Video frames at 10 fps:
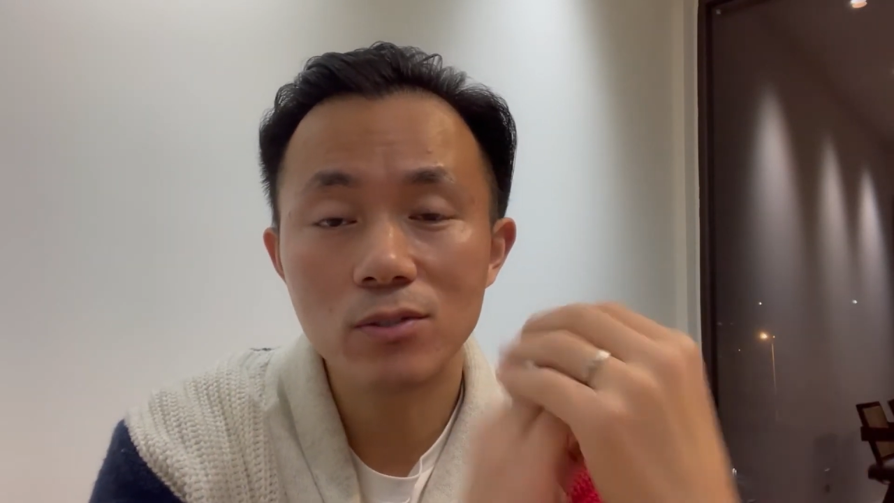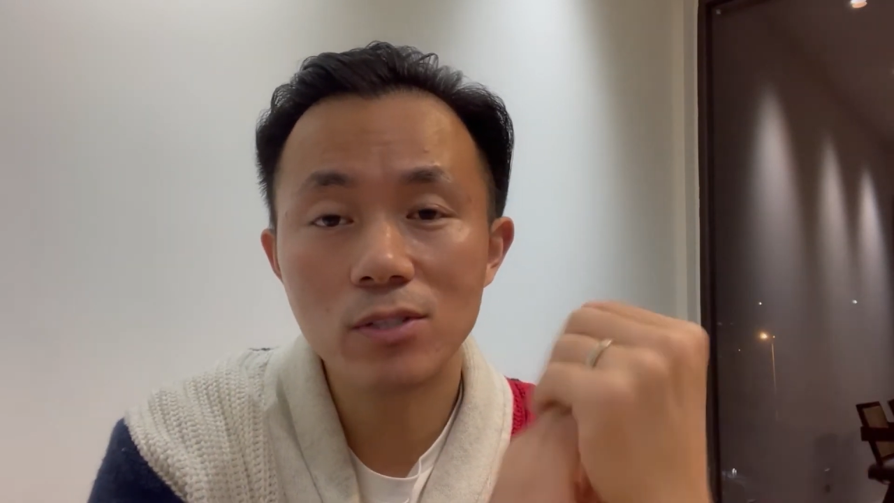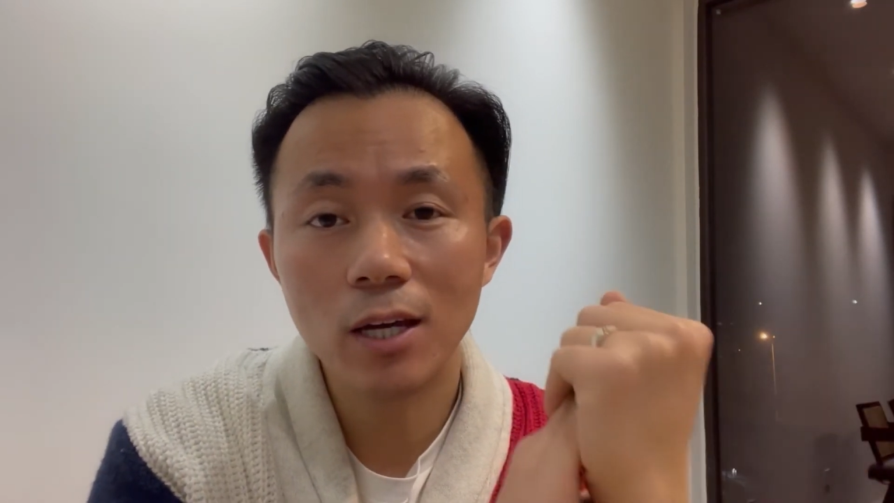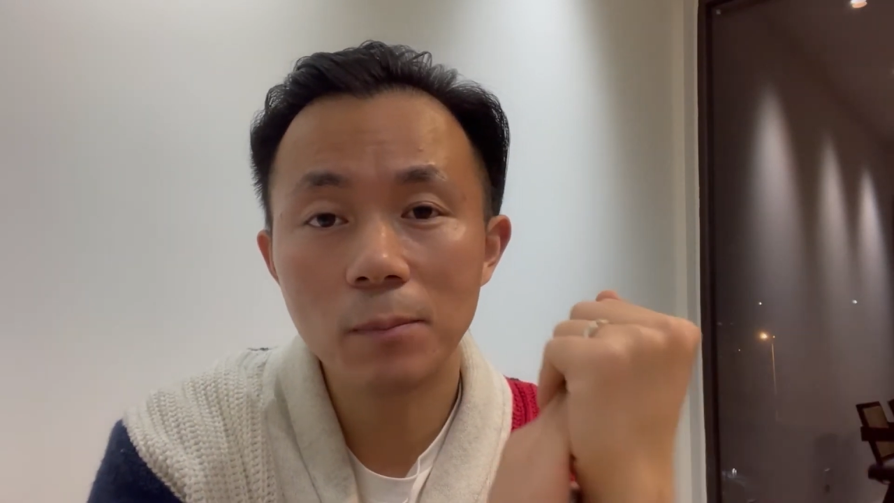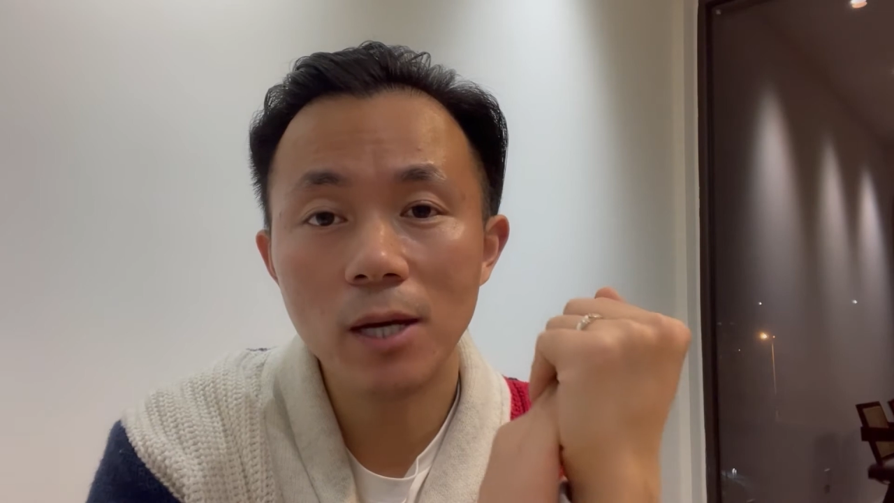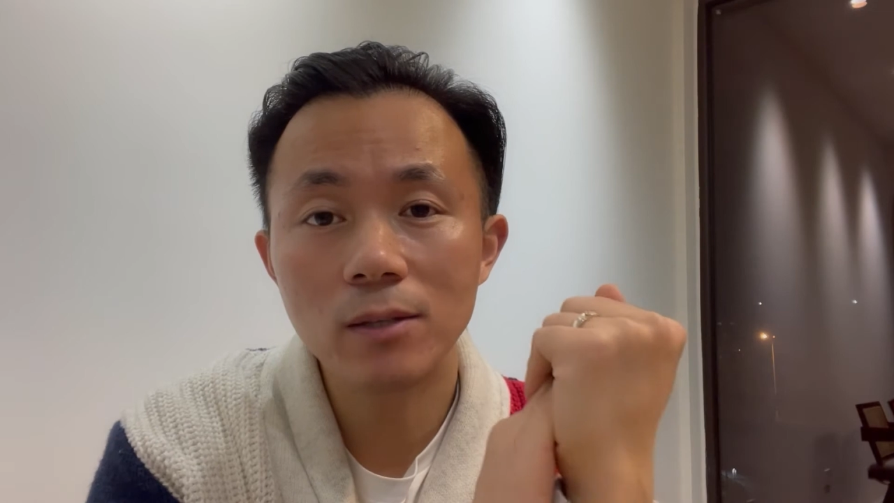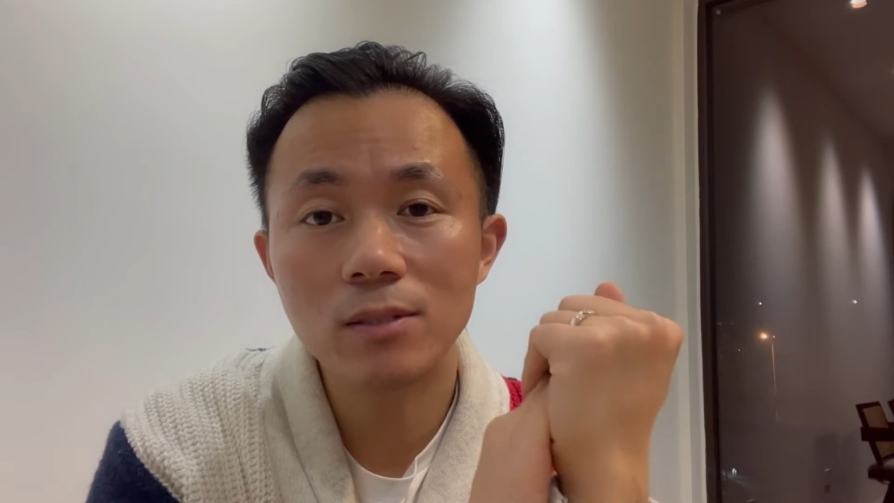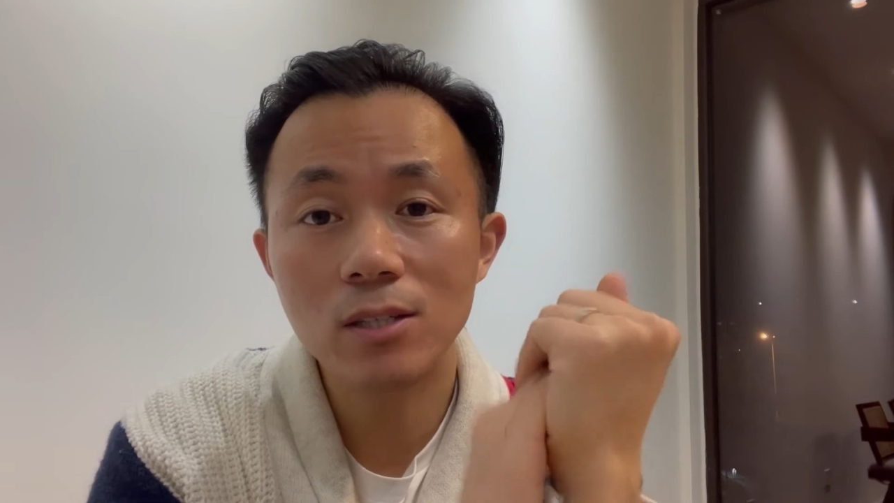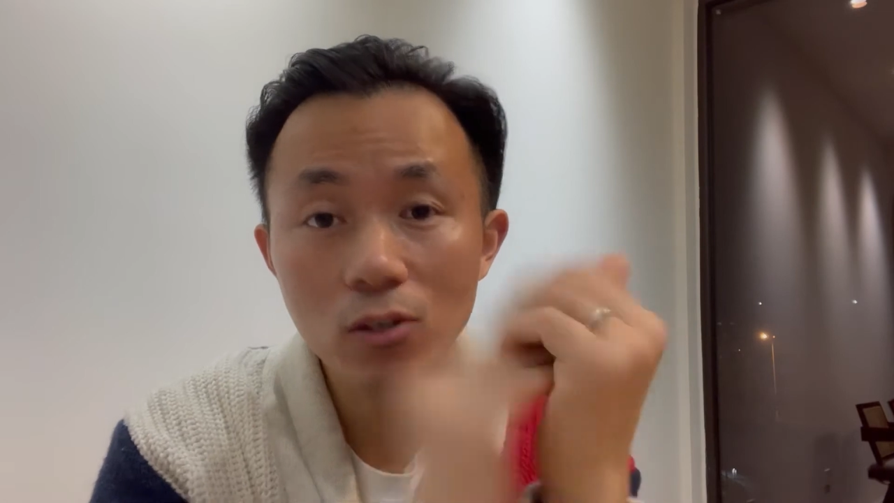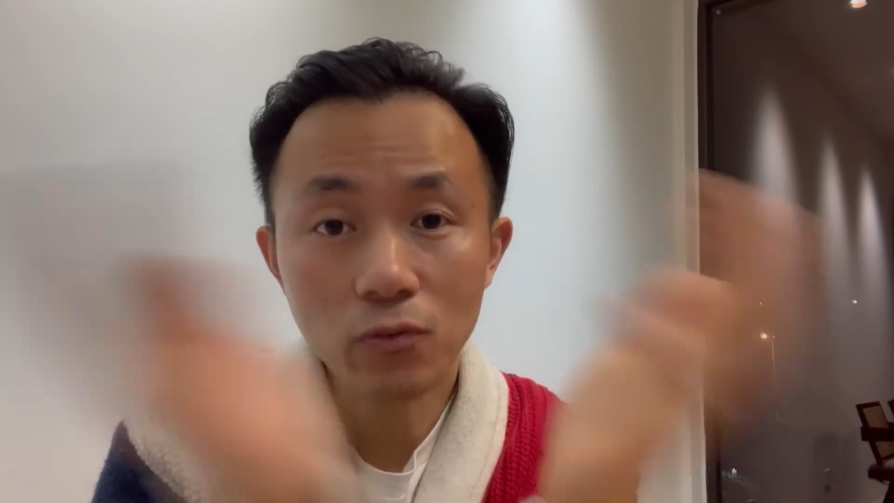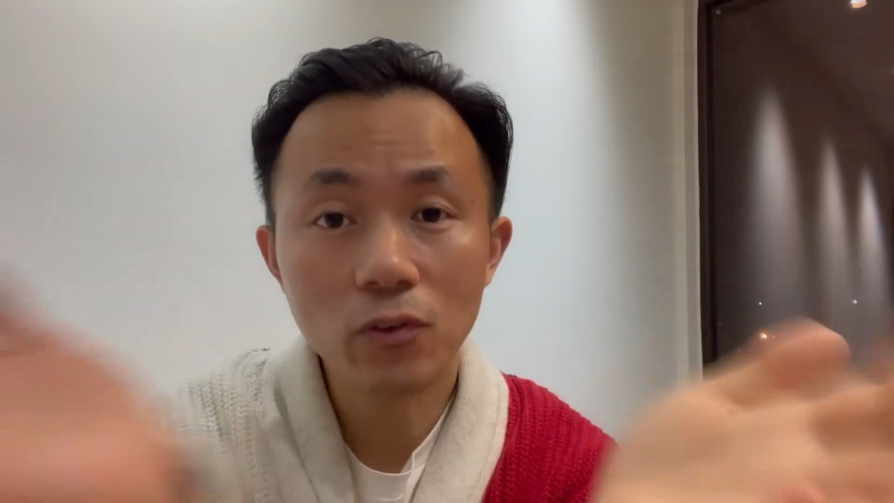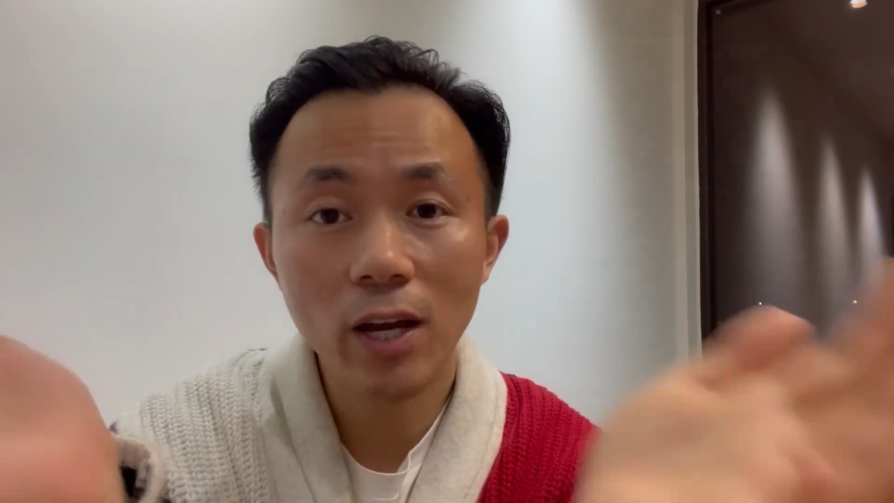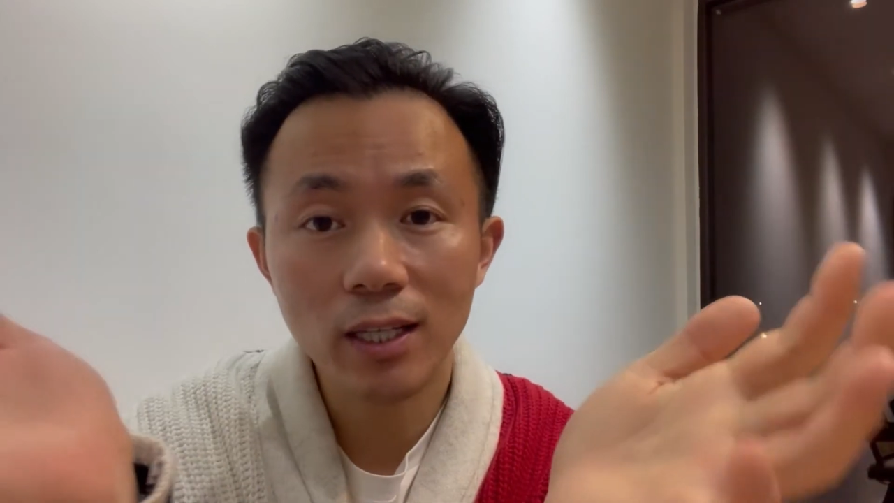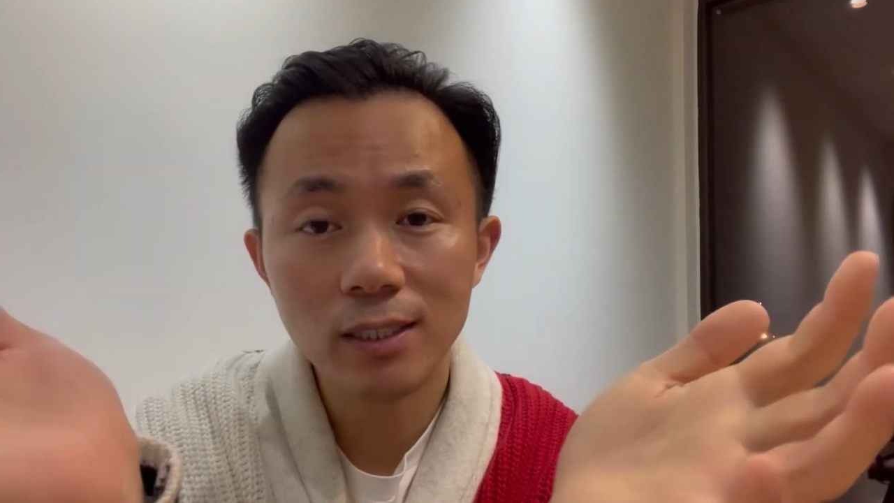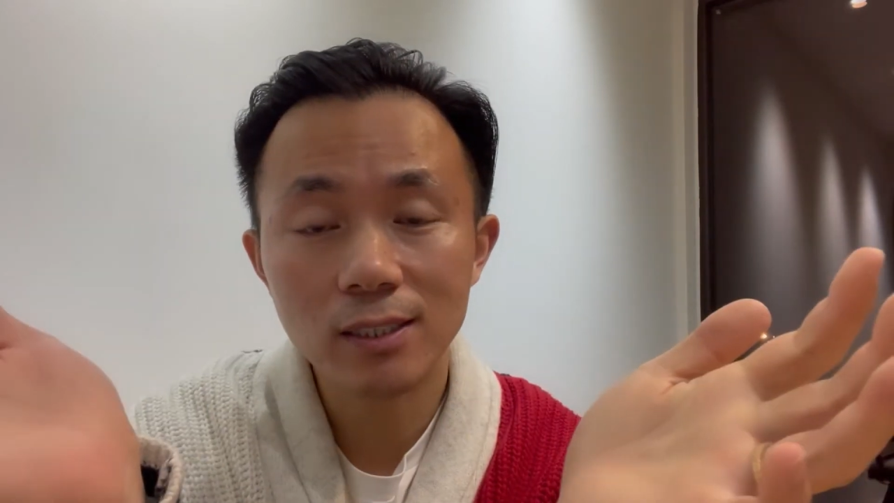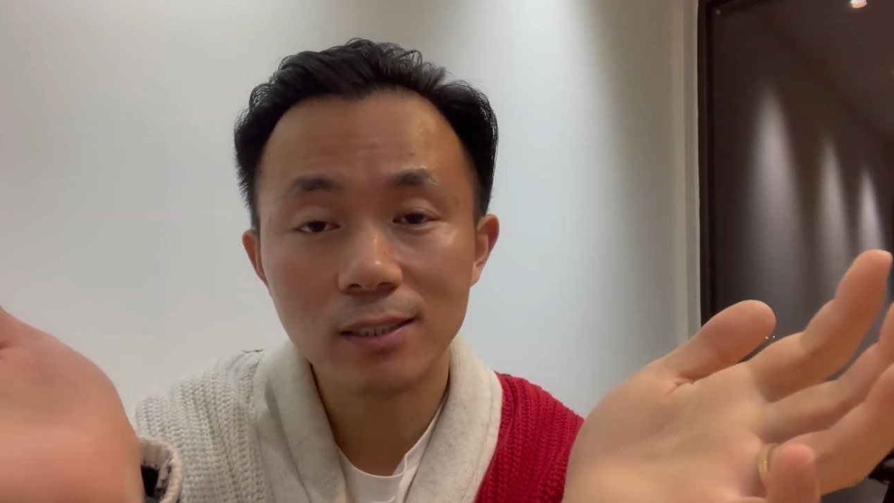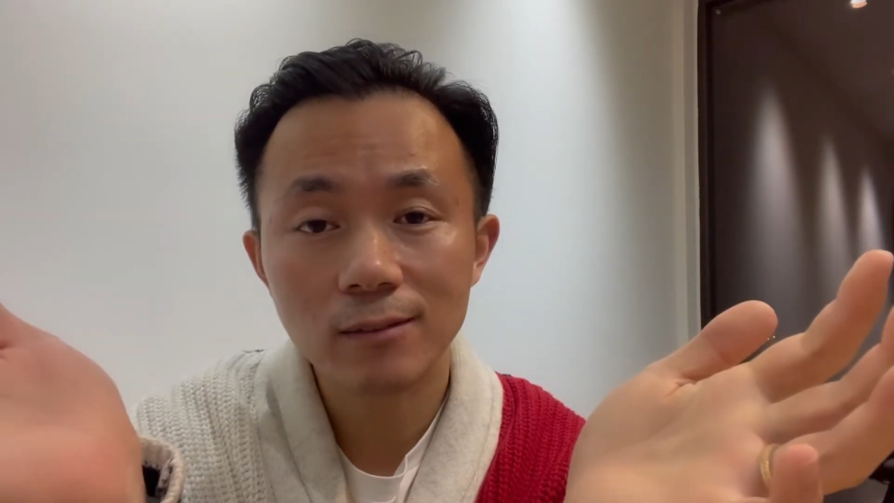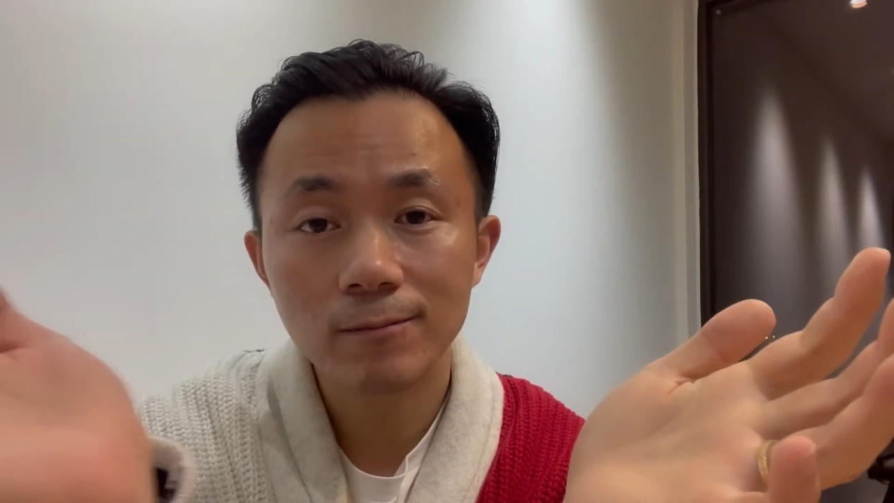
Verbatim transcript: to talk about new phrase